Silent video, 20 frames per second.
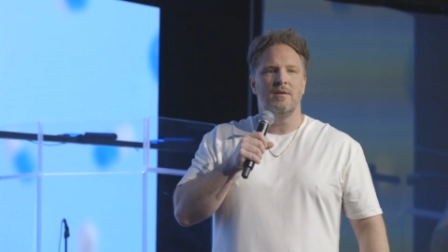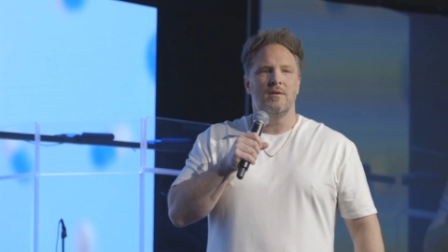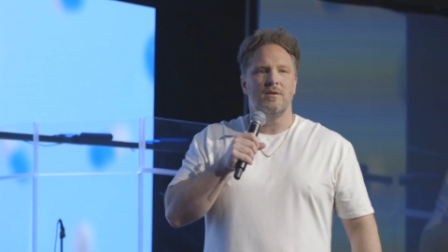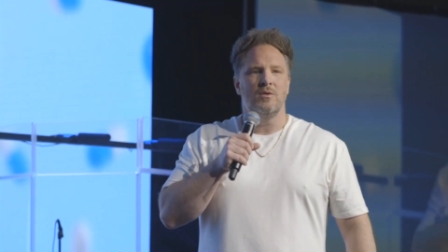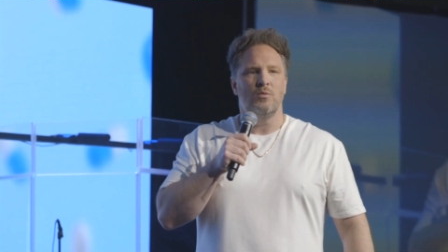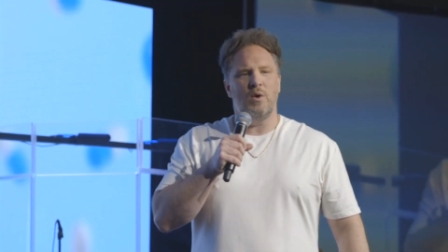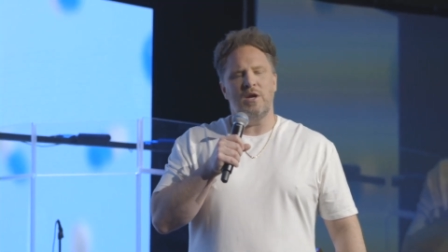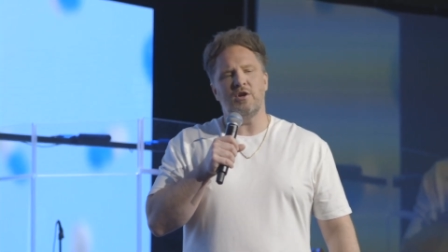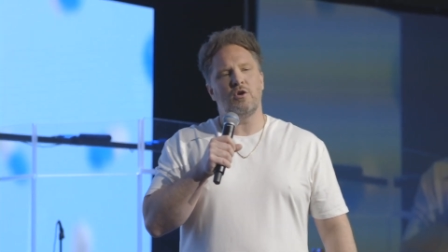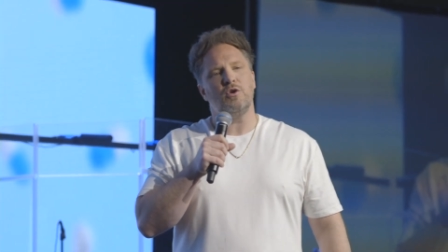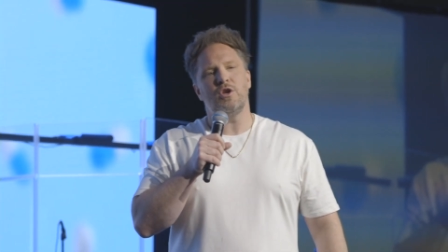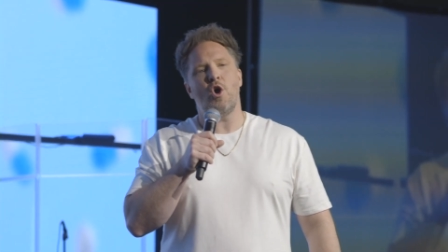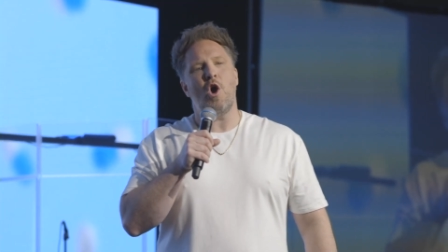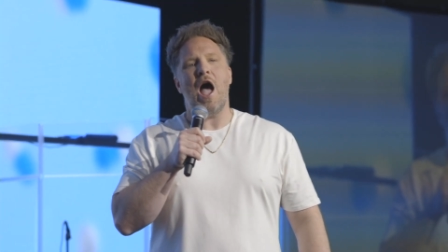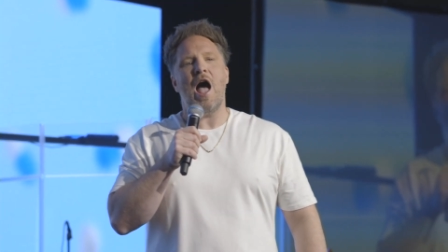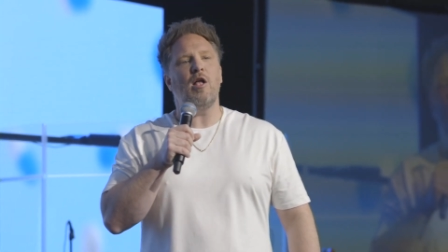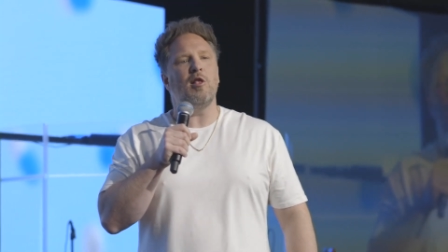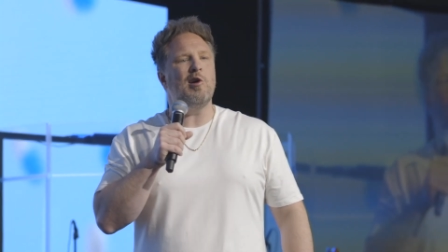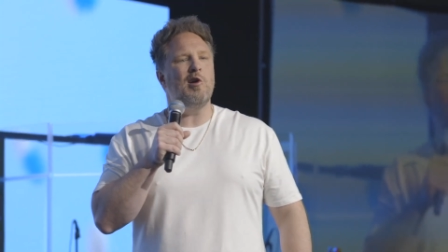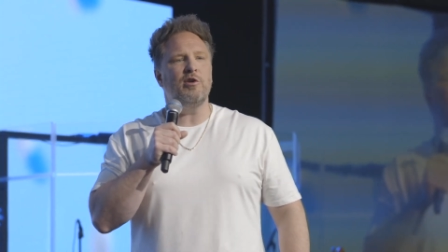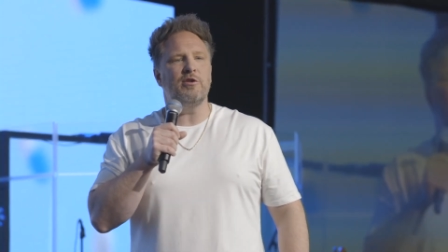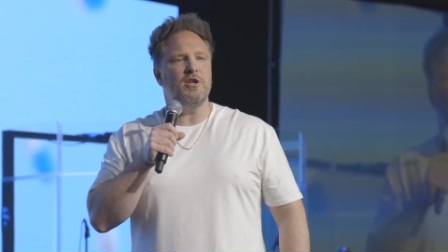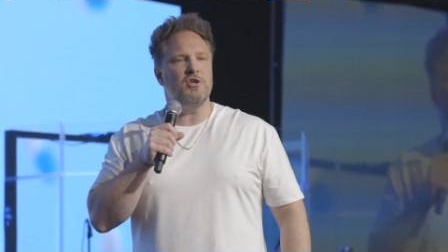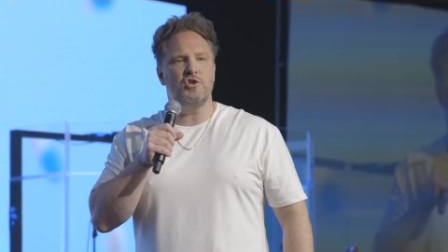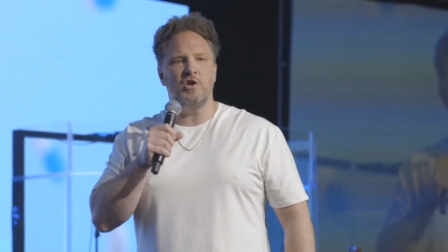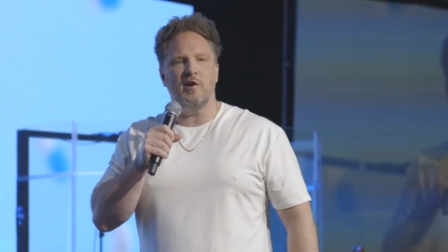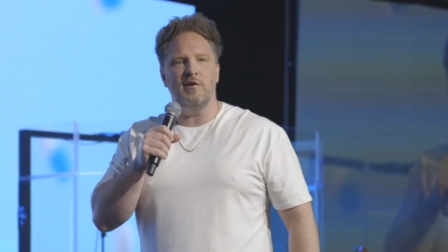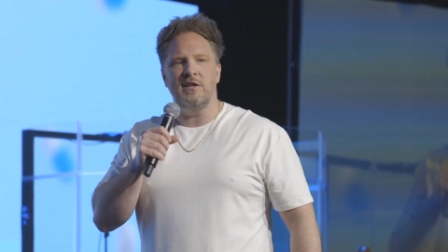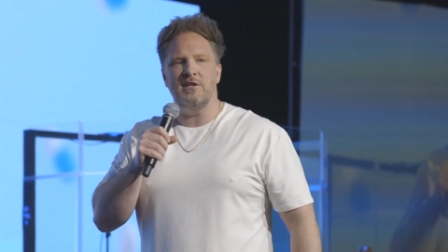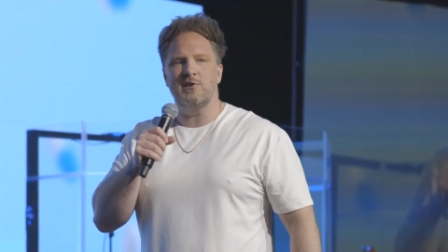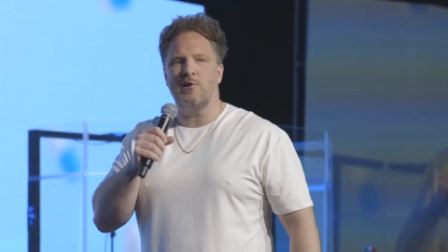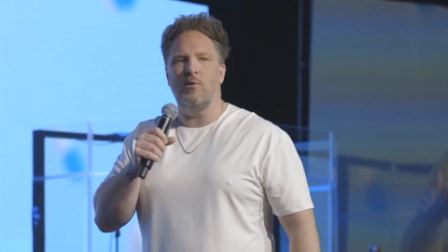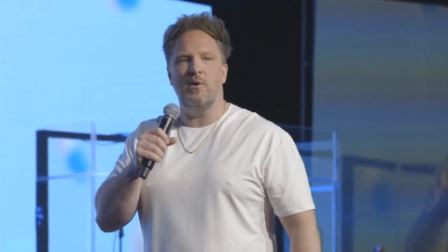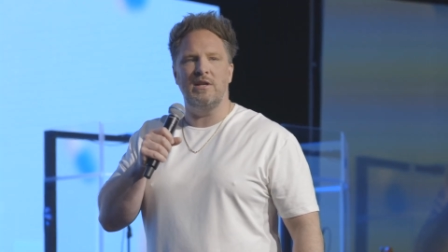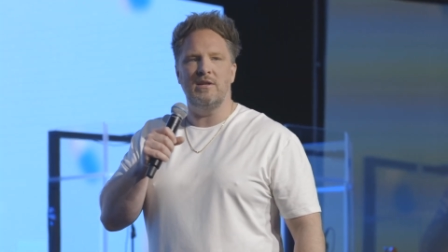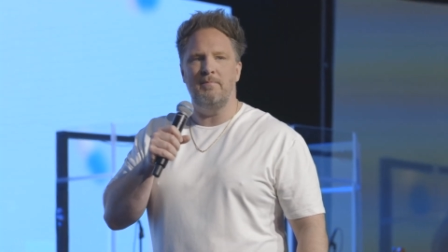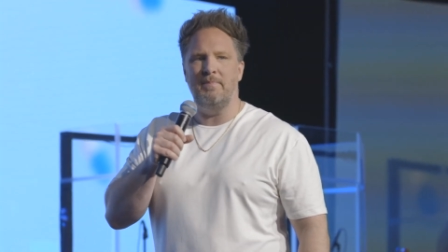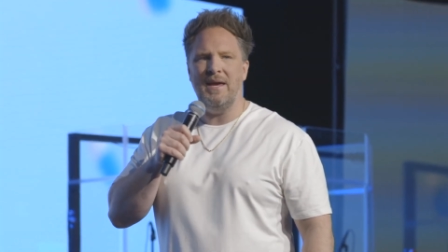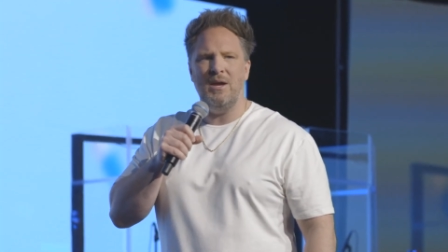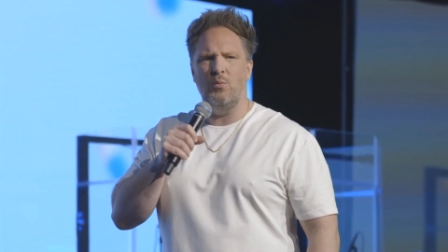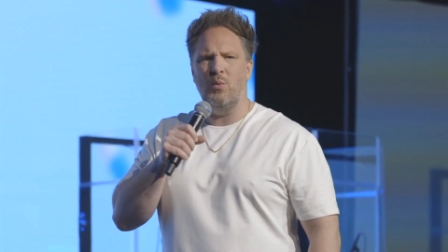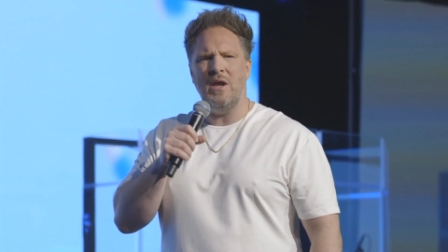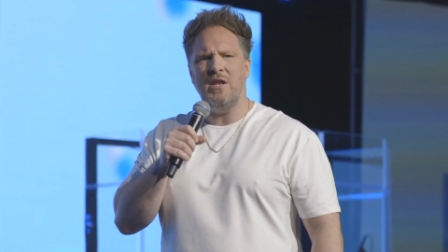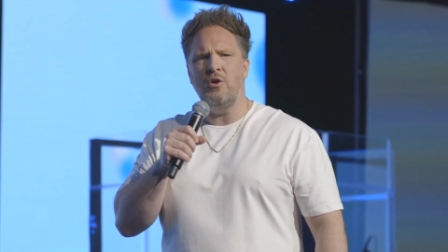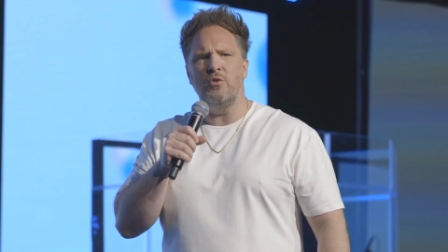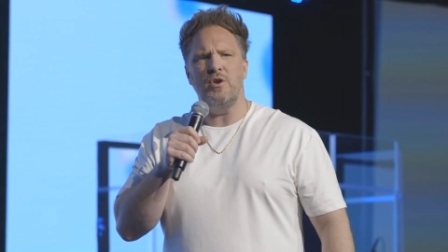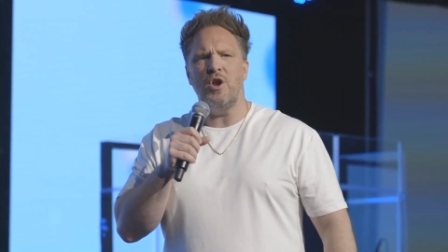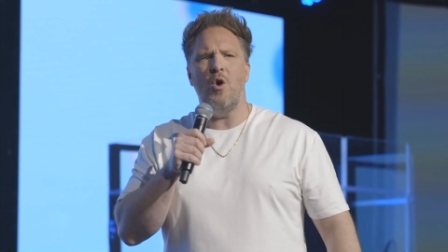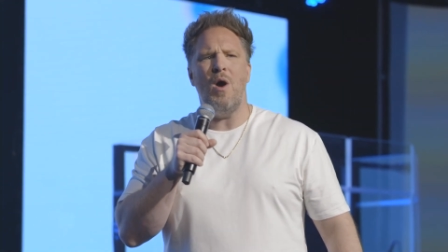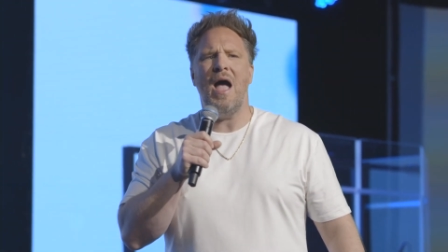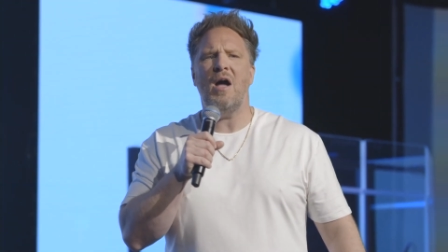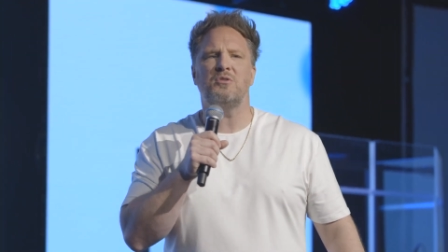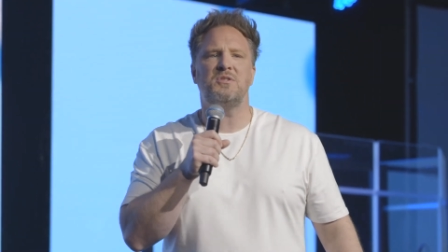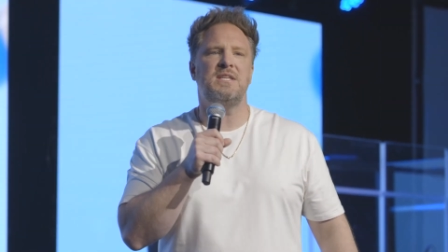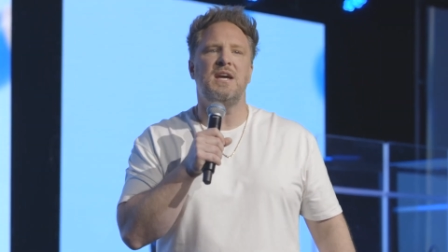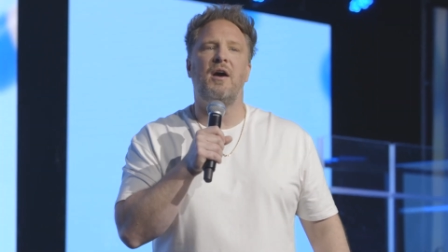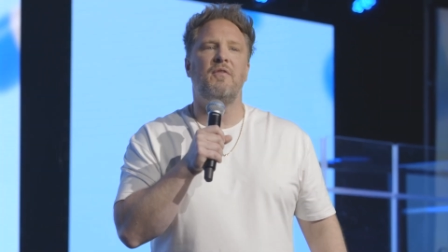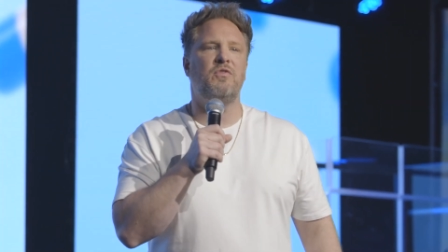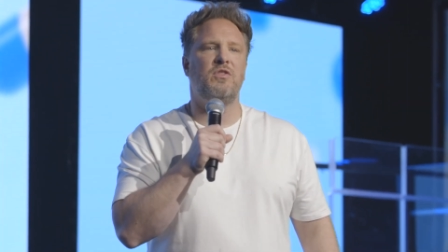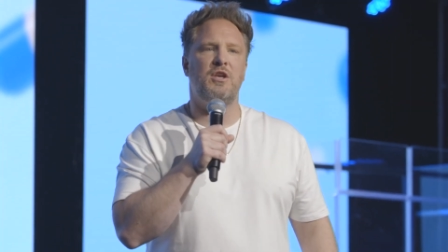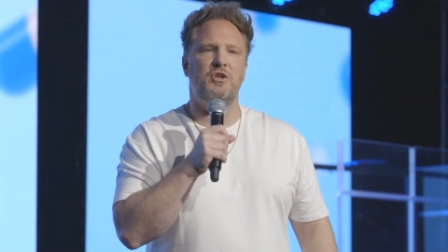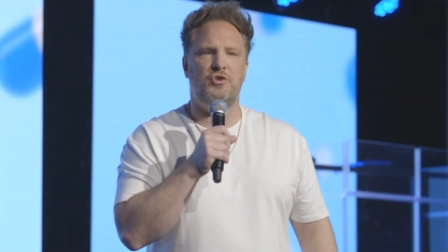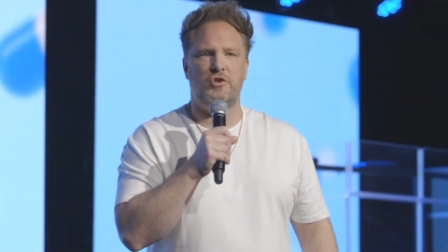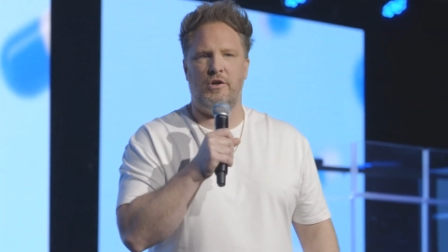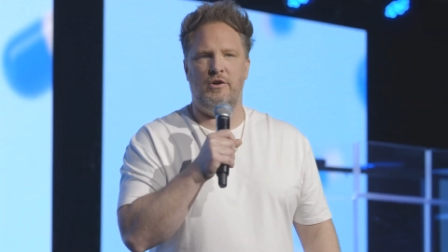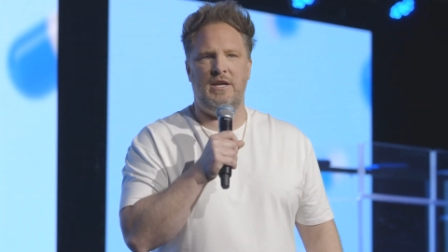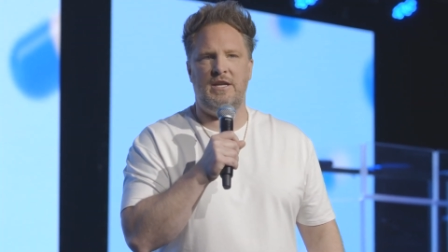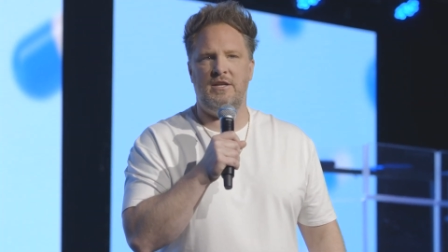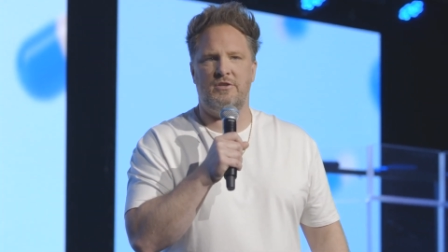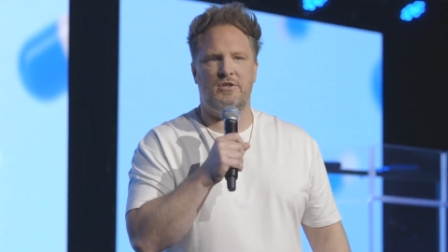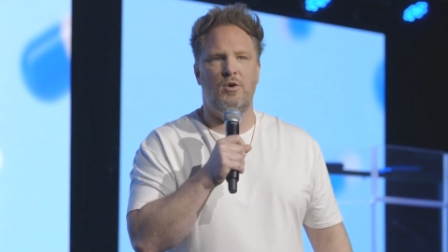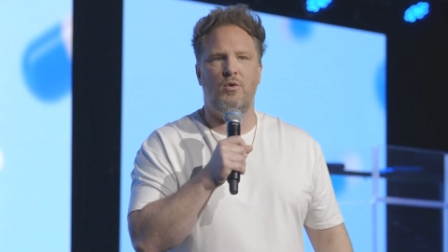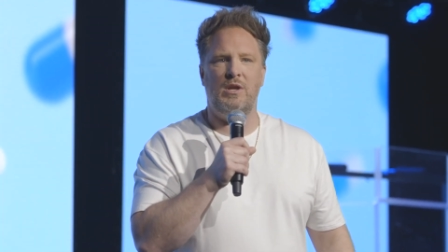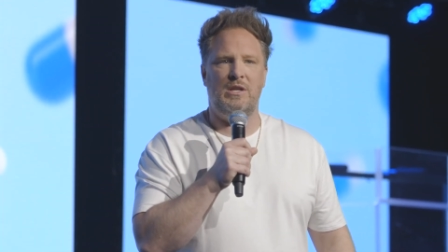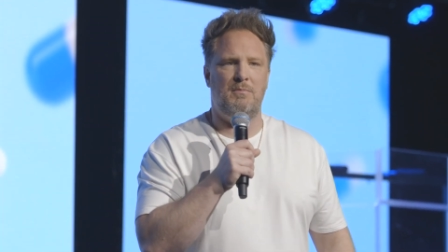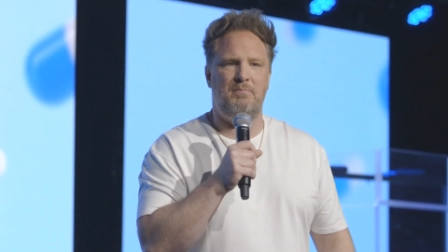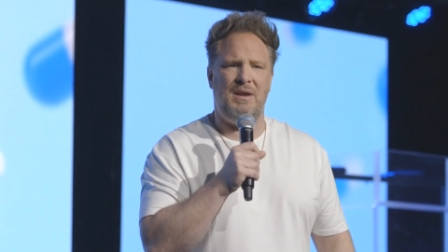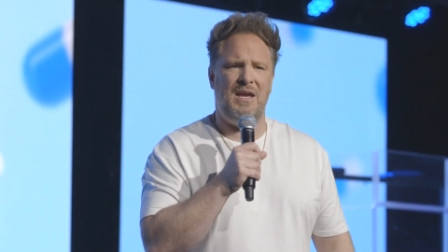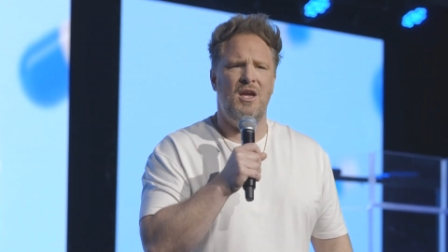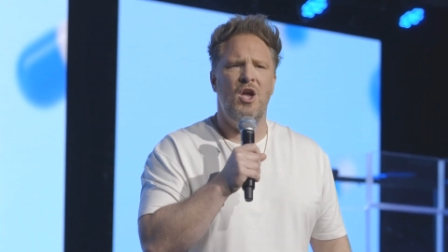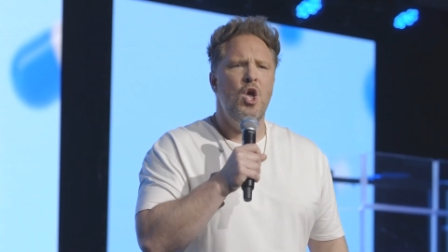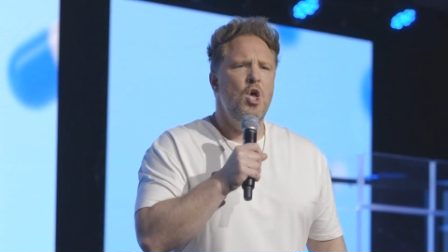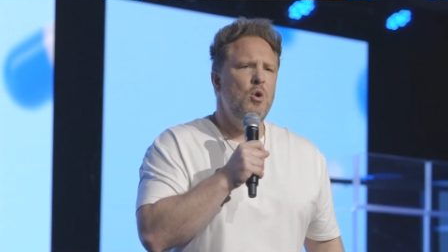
We don't know how long the journey is going to be. We don't know how tough the journey is going to be.